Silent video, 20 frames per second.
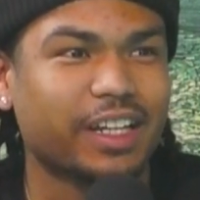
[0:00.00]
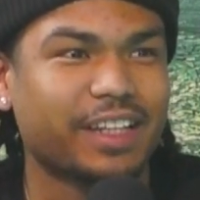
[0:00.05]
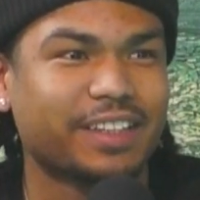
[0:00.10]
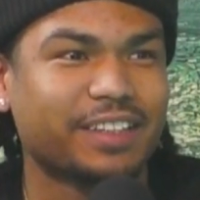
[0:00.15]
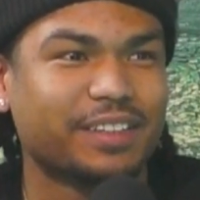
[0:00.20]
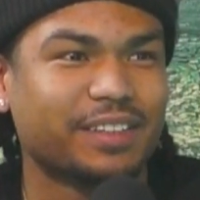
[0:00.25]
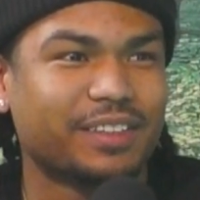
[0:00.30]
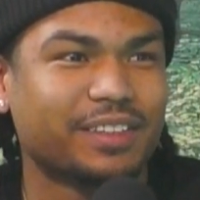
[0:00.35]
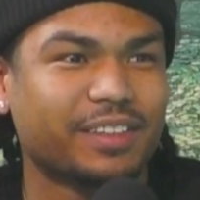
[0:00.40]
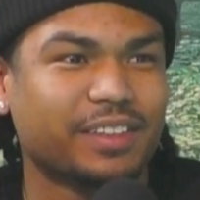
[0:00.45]

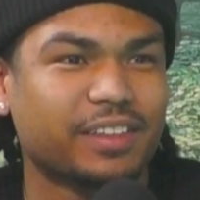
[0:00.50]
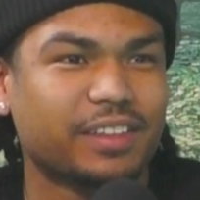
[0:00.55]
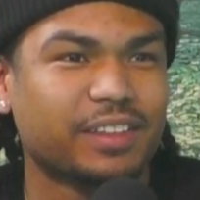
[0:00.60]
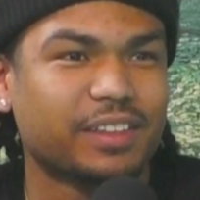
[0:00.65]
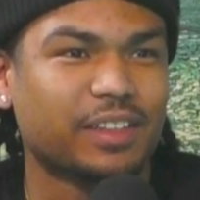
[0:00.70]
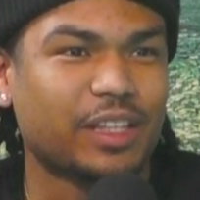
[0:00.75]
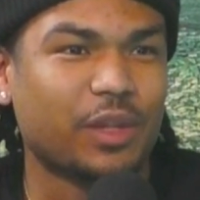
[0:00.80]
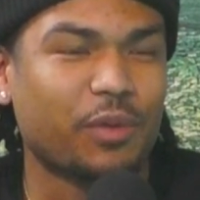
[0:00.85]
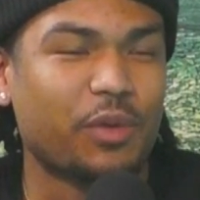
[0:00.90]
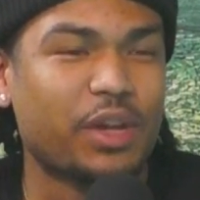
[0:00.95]
Like
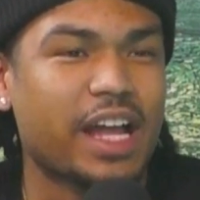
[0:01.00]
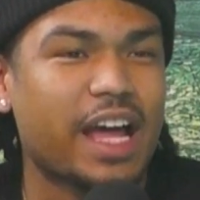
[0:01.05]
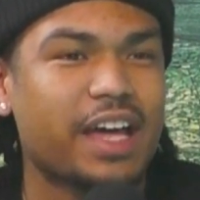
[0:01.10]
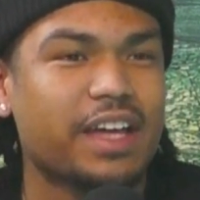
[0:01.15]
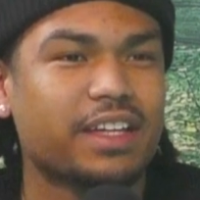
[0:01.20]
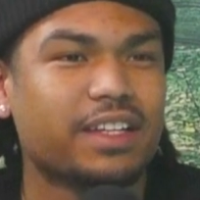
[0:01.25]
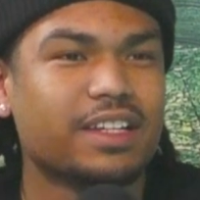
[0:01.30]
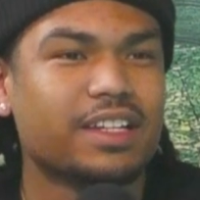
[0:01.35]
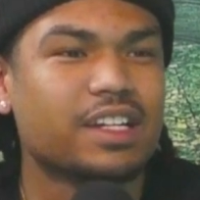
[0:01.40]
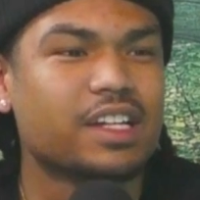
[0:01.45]

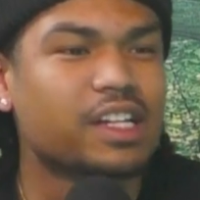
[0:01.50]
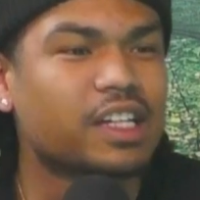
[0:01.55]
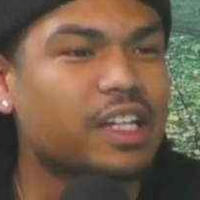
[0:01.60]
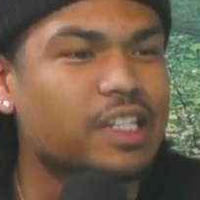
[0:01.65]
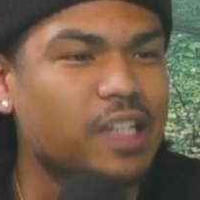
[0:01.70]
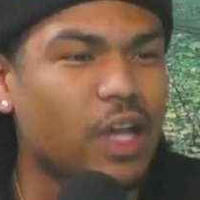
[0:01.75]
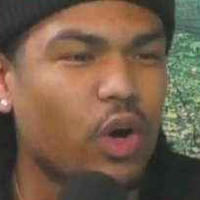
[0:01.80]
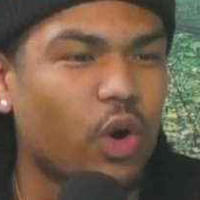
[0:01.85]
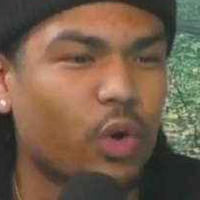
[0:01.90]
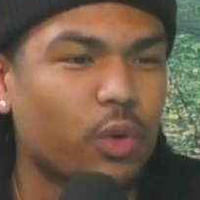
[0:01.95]

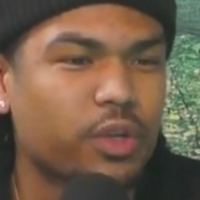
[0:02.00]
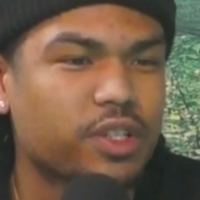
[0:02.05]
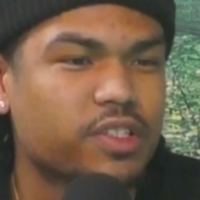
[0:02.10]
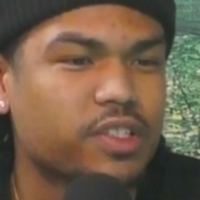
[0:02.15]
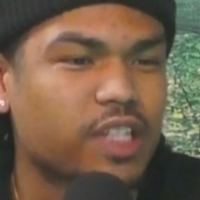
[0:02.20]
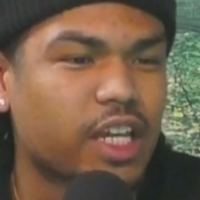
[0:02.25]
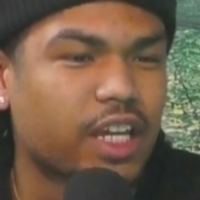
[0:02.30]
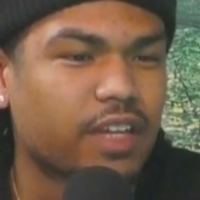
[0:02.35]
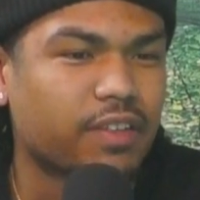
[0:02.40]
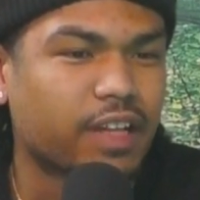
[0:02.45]
because I
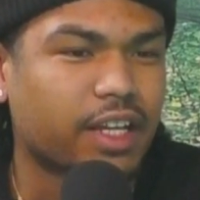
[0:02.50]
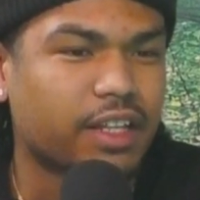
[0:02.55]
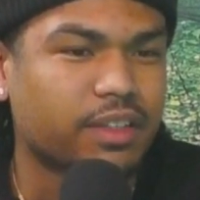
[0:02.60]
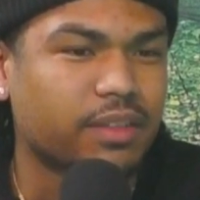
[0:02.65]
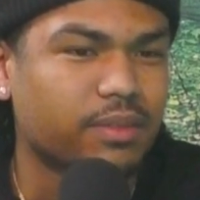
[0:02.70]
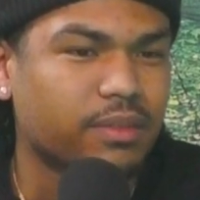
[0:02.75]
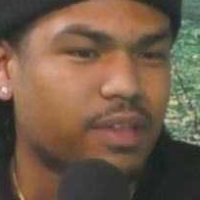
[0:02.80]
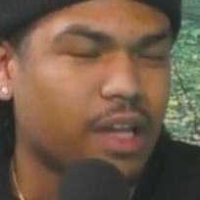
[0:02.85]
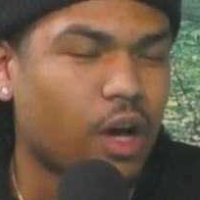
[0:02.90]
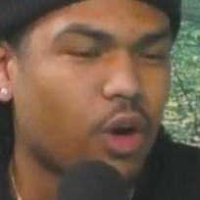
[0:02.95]
always say, like,